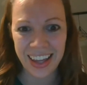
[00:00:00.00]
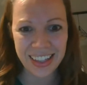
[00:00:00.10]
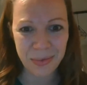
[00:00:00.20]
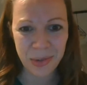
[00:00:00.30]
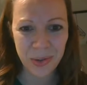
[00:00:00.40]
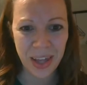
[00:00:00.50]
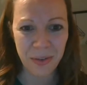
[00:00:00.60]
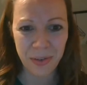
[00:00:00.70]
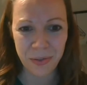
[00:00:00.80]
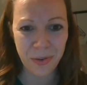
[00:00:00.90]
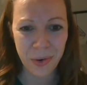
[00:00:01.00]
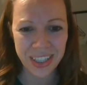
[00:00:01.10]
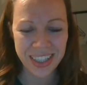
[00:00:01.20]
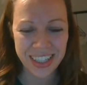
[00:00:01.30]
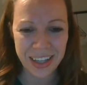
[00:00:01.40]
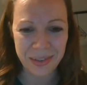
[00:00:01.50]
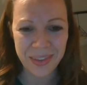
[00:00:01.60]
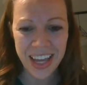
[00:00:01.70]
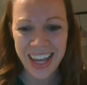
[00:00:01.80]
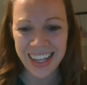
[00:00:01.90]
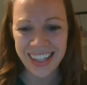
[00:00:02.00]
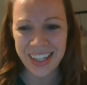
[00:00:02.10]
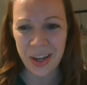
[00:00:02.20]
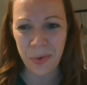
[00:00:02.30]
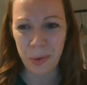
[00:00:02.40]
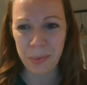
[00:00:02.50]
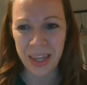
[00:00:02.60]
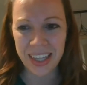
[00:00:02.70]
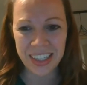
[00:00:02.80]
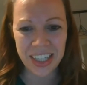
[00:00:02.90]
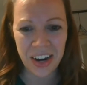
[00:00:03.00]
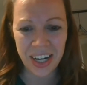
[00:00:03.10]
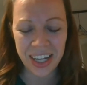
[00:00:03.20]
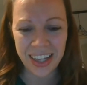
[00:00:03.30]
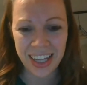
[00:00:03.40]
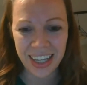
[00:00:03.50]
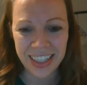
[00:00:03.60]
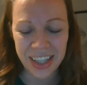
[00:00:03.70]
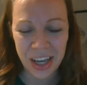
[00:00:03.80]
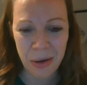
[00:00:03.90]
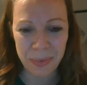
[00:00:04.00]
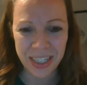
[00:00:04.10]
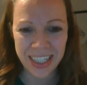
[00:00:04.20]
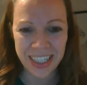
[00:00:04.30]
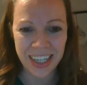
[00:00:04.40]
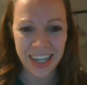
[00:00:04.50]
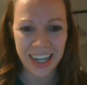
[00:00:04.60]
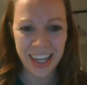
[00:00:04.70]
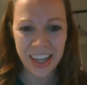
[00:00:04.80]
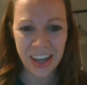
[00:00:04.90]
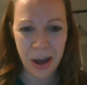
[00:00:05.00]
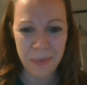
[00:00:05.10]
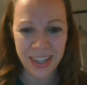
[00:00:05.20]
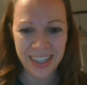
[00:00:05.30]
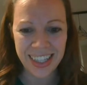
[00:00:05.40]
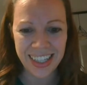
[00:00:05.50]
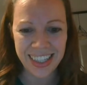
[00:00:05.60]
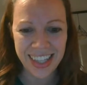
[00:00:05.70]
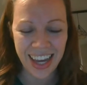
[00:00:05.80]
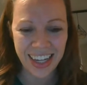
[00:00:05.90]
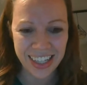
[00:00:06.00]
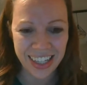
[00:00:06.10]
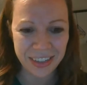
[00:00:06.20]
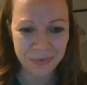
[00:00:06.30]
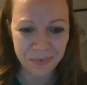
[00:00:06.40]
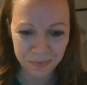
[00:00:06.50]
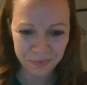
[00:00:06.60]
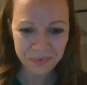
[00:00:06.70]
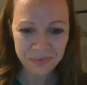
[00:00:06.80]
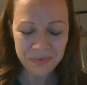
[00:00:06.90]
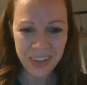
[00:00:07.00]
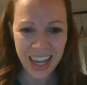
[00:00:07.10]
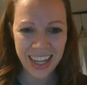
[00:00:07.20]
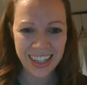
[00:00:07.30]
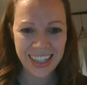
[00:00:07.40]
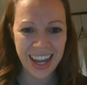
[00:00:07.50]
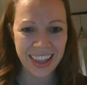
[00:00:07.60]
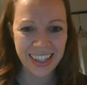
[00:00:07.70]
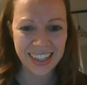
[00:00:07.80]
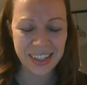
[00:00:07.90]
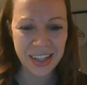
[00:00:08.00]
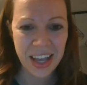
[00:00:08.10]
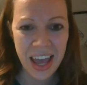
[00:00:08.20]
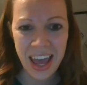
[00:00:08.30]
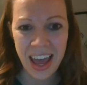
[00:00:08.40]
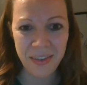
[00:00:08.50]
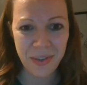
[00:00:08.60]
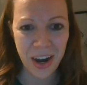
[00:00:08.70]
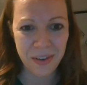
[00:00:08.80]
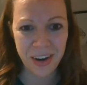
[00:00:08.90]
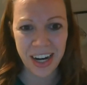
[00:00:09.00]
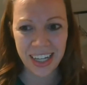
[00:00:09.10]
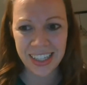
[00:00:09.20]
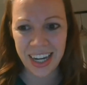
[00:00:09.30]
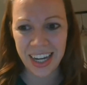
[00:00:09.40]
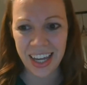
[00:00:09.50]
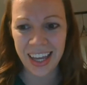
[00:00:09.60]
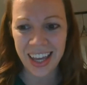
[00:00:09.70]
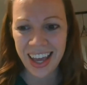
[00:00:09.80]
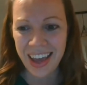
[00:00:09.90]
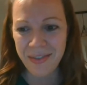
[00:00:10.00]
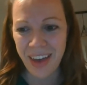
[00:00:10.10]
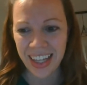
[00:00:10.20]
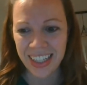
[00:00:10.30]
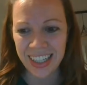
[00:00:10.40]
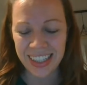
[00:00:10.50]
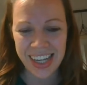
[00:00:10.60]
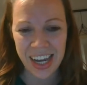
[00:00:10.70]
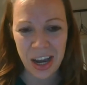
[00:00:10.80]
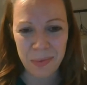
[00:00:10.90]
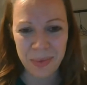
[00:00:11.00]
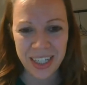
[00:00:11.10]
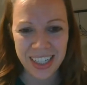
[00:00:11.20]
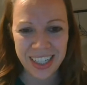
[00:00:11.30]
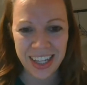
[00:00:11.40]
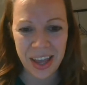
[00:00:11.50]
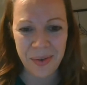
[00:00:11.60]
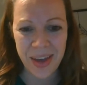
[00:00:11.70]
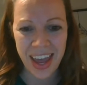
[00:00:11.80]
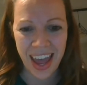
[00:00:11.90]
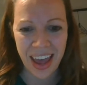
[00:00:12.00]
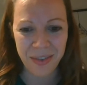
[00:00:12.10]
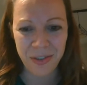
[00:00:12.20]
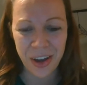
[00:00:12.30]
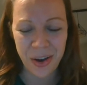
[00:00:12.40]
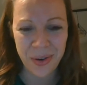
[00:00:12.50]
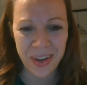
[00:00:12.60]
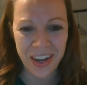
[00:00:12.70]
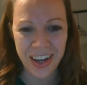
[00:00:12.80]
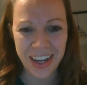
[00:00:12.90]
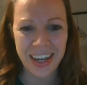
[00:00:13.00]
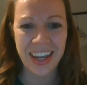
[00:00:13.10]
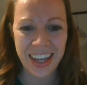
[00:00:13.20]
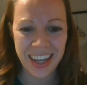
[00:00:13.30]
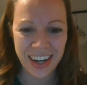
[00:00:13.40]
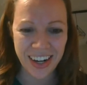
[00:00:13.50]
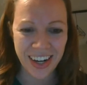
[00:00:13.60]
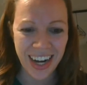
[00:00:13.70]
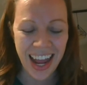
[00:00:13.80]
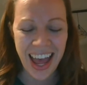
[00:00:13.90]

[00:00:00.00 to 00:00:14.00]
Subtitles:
some new life and focus to them. So we'll be sharing a link to the competition in the comments section. And this is a very, very exciting Valentine's Day competition that we have going on here.